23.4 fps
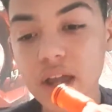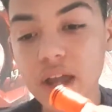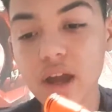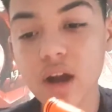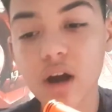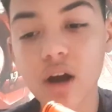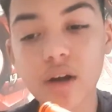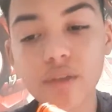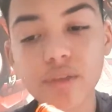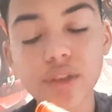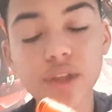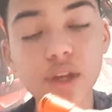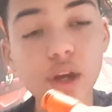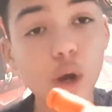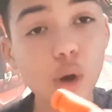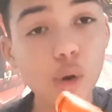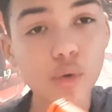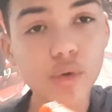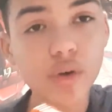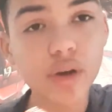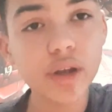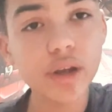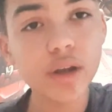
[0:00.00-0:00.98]
on the
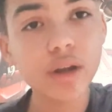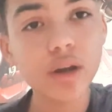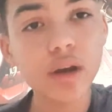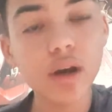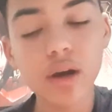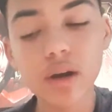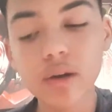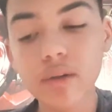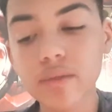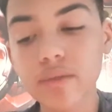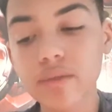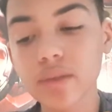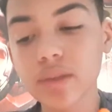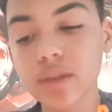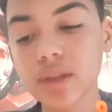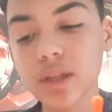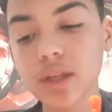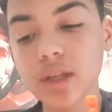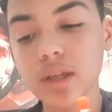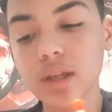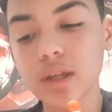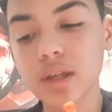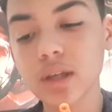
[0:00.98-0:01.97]
O-ring of
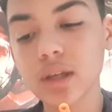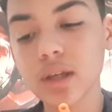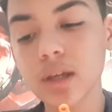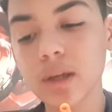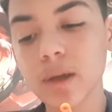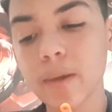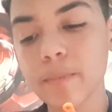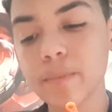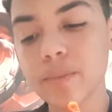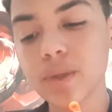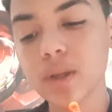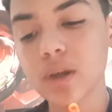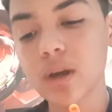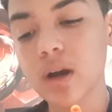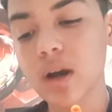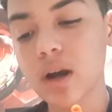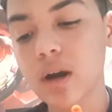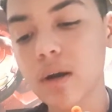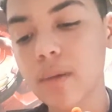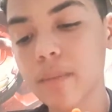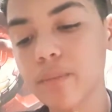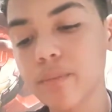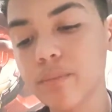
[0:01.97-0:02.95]
the
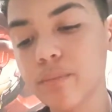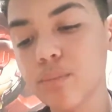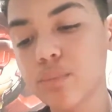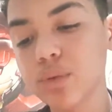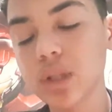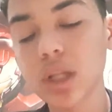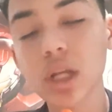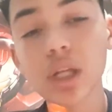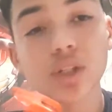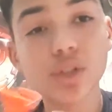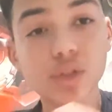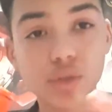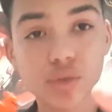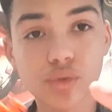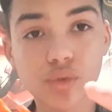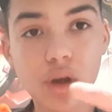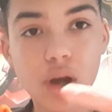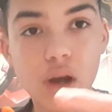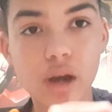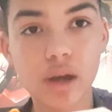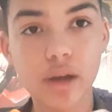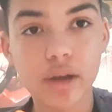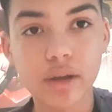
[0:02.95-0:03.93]
um, plunger
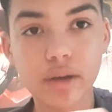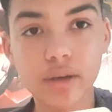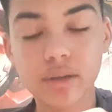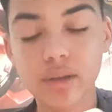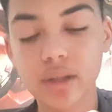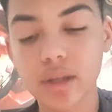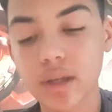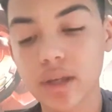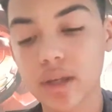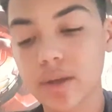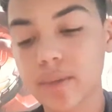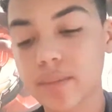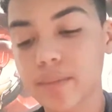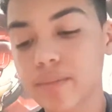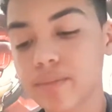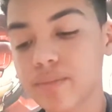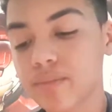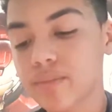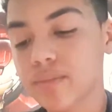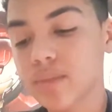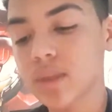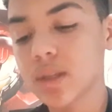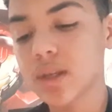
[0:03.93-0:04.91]
rod thingy.
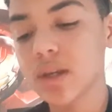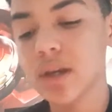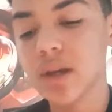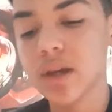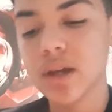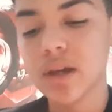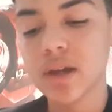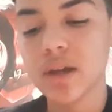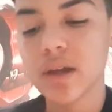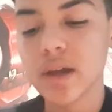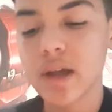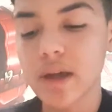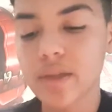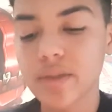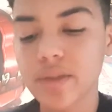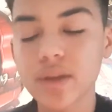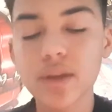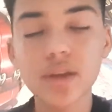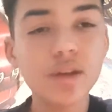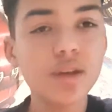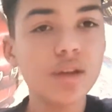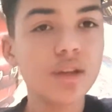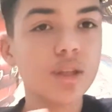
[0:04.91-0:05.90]
And
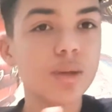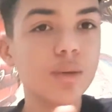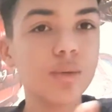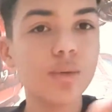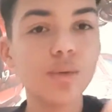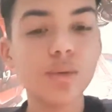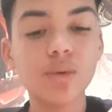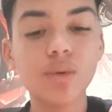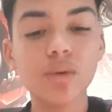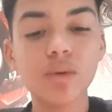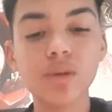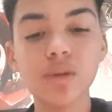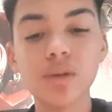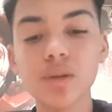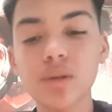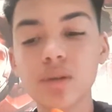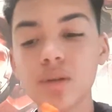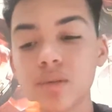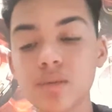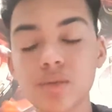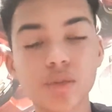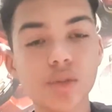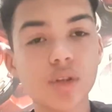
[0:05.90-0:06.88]
then you
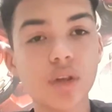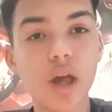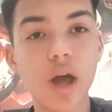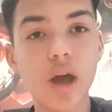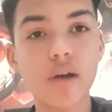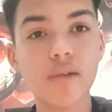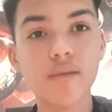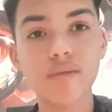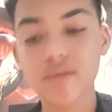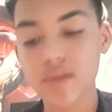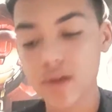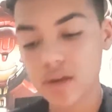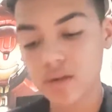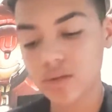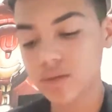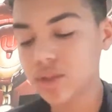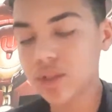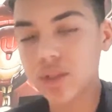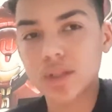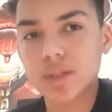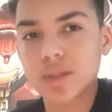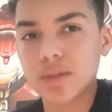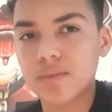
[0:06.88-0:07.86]
should have a
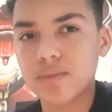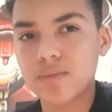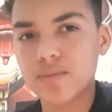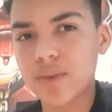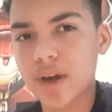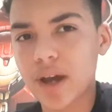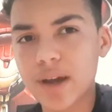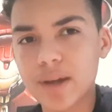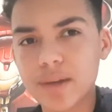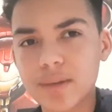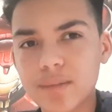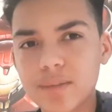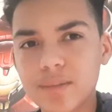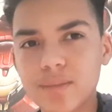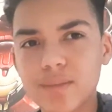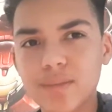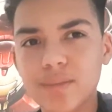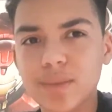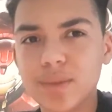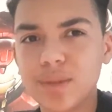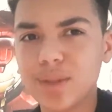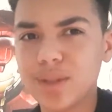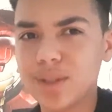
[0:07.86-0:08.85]
just fine
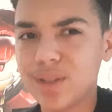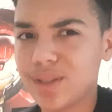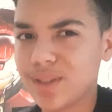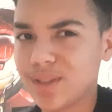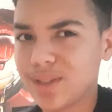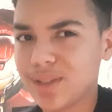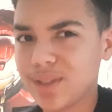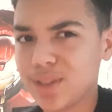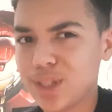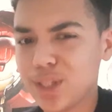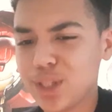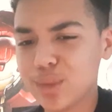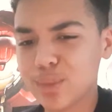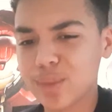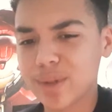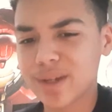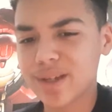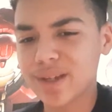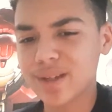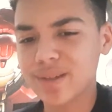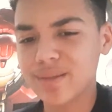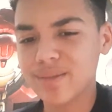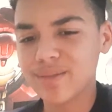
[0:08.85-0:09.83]

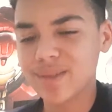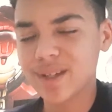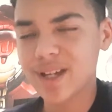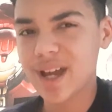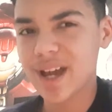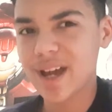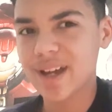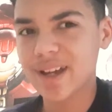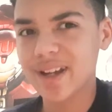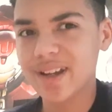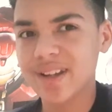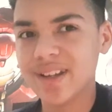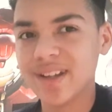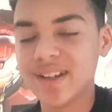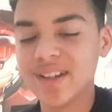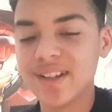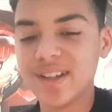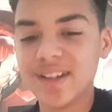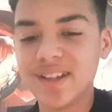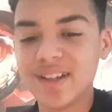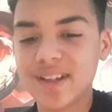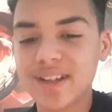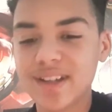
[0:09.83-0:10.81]
lubricant guide,
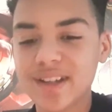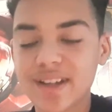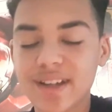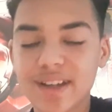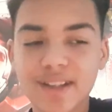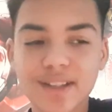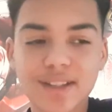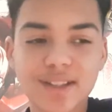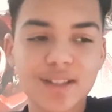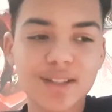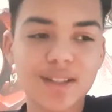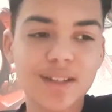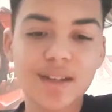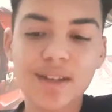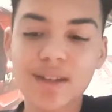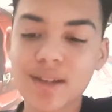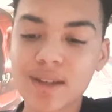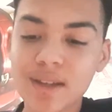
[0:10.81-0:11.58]
I guess.